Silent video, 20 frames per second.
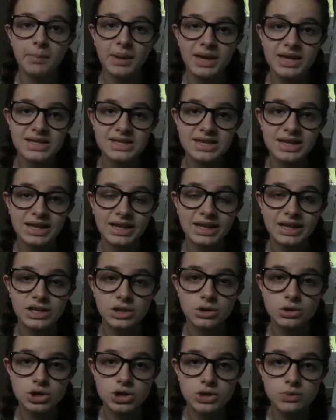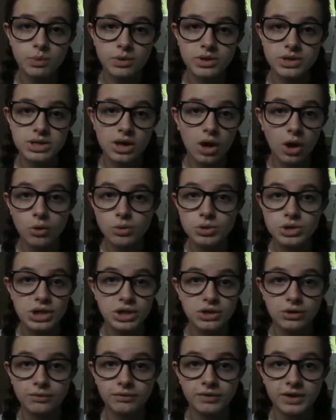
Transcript: basically you just want to alter your